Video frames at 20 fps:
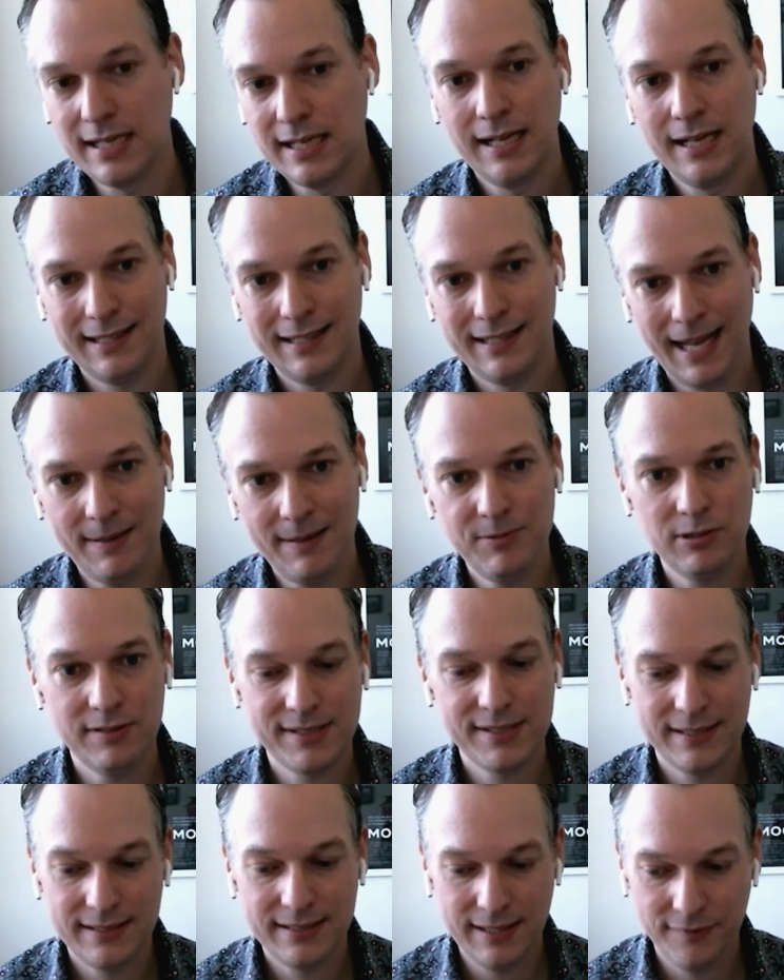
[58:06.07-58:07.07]
Lambda is a
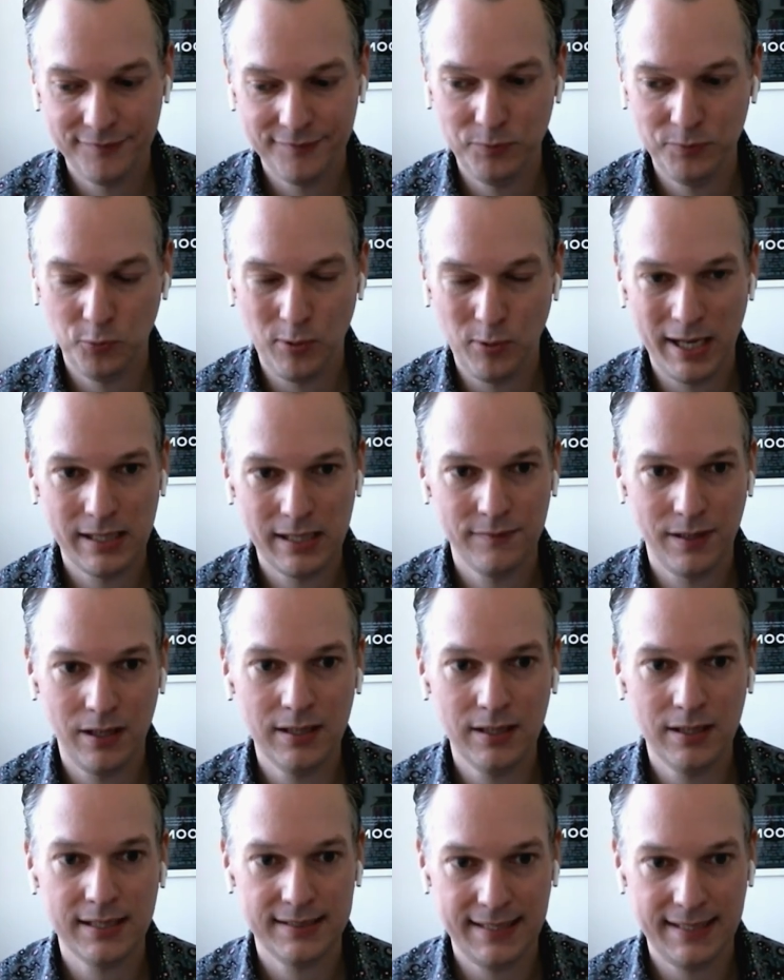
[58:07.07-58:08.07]
different way of
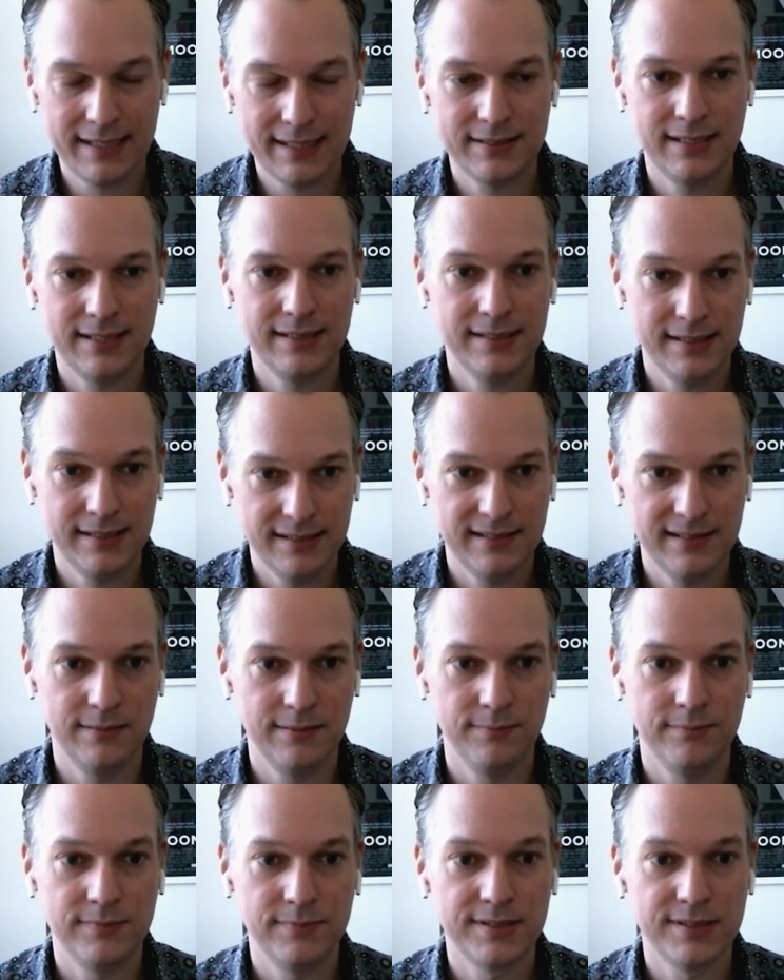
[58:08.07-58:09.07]
architecting
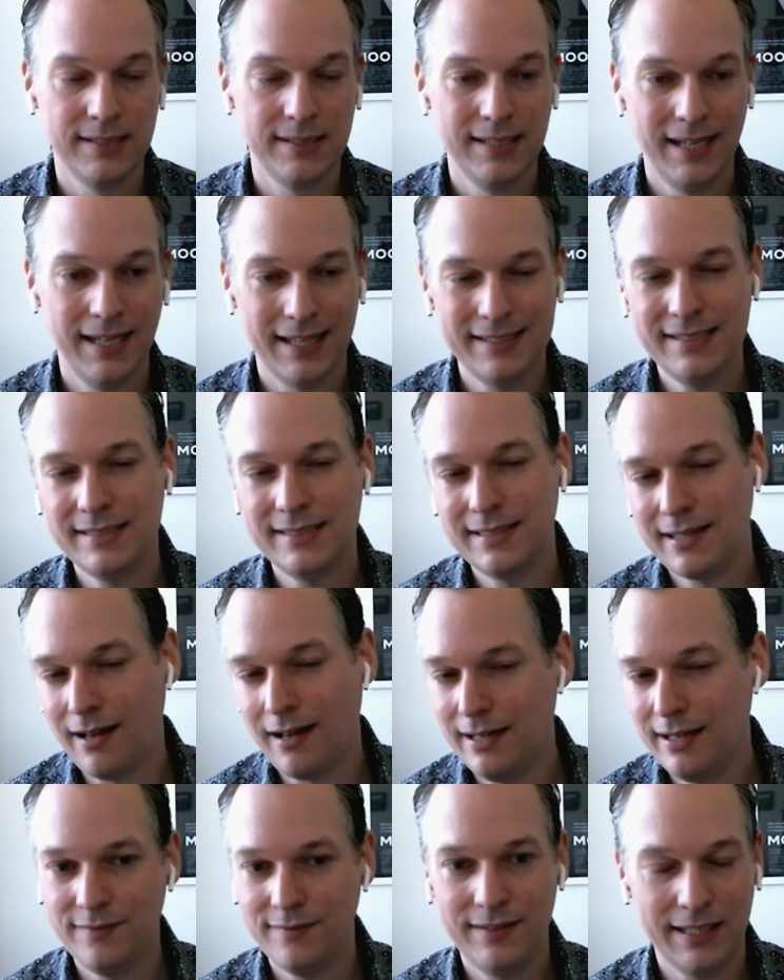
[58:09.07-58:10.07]
systems. And this is the kind
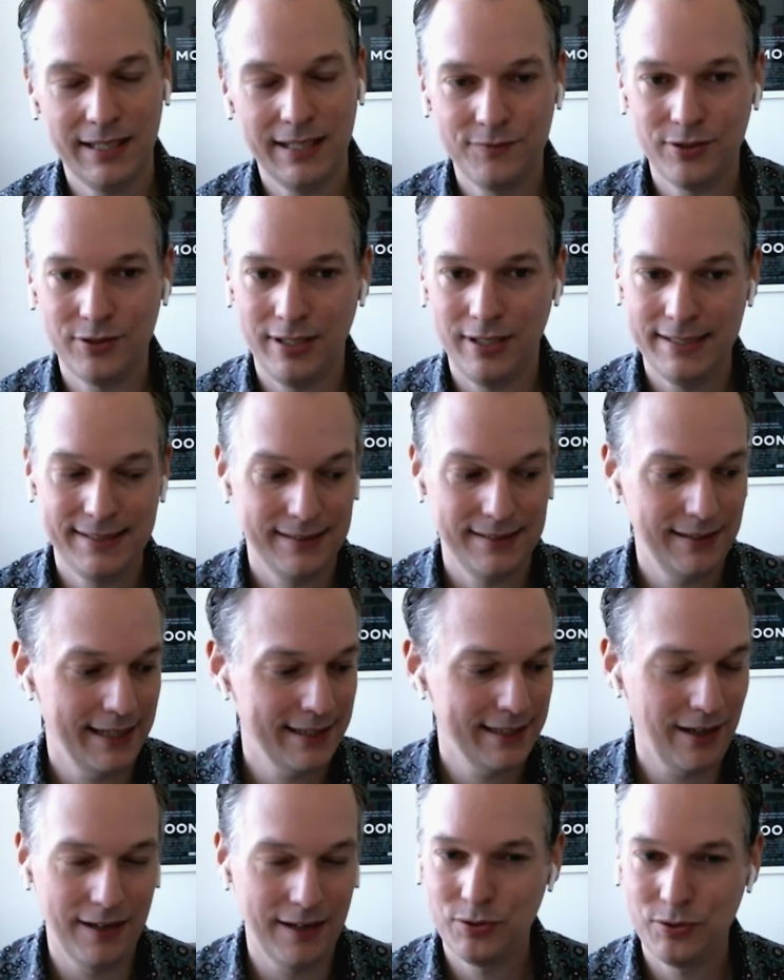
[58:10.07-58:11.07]
of thing I've tried to, like,
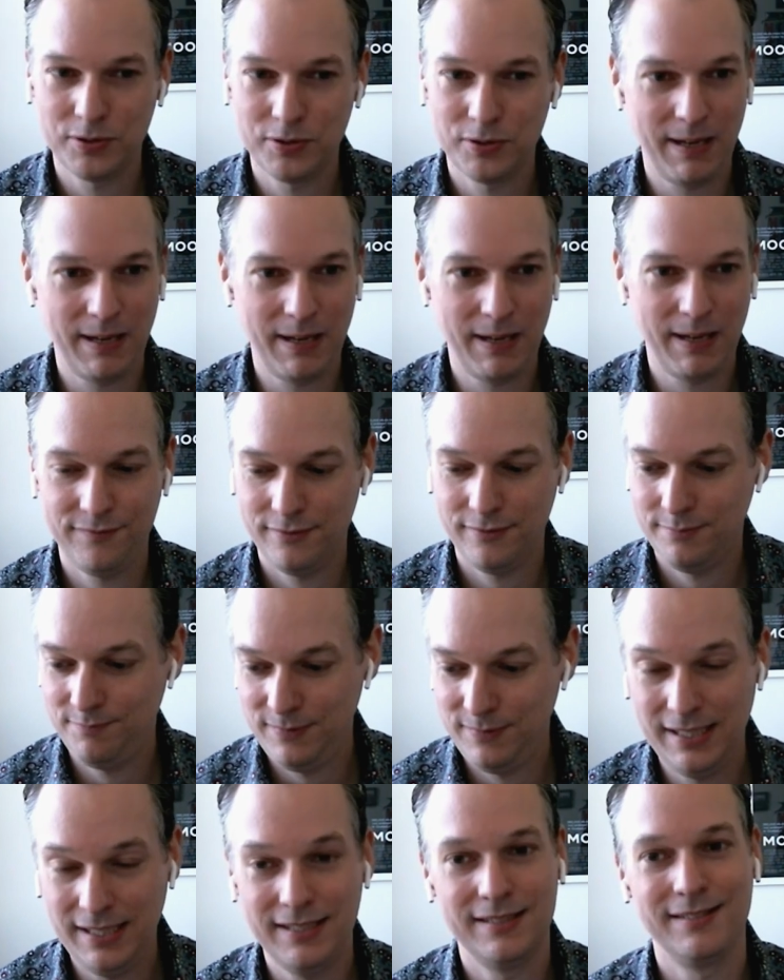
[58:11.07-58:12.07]
I've talked about for
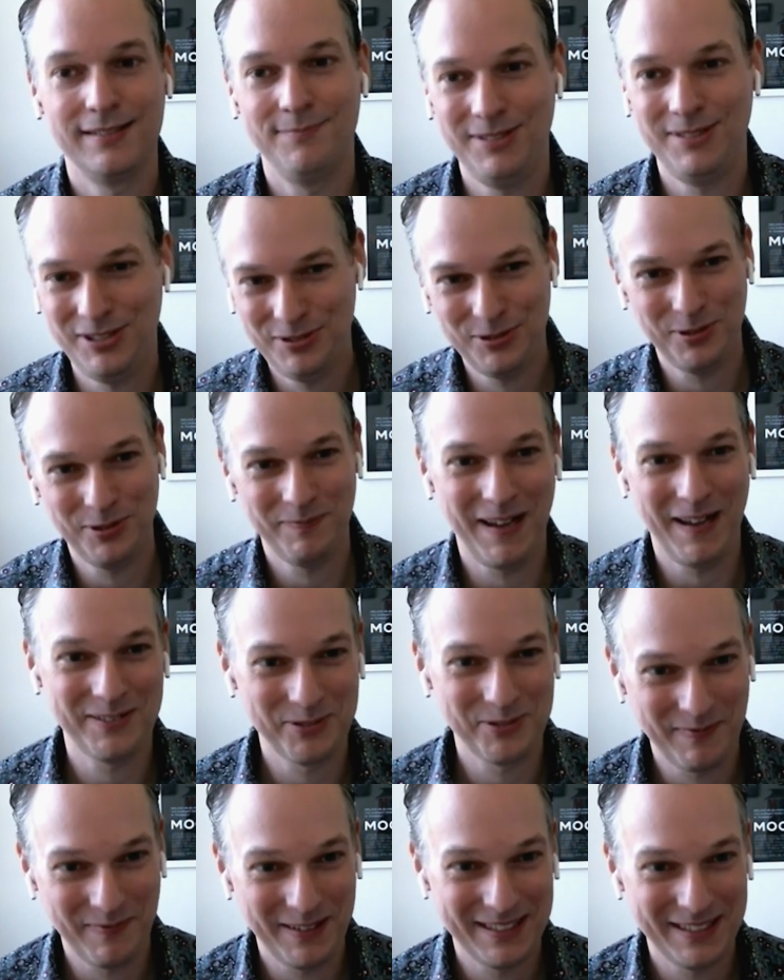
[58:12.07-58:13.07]
years. I mean, you talking
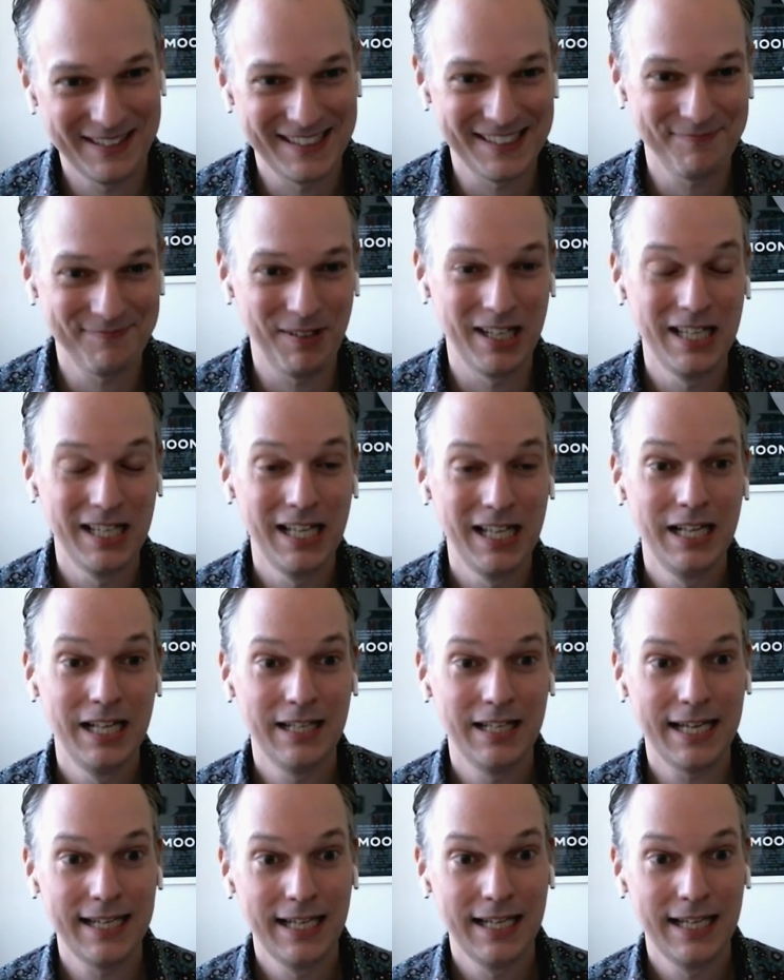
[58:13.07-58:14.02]
about this, but like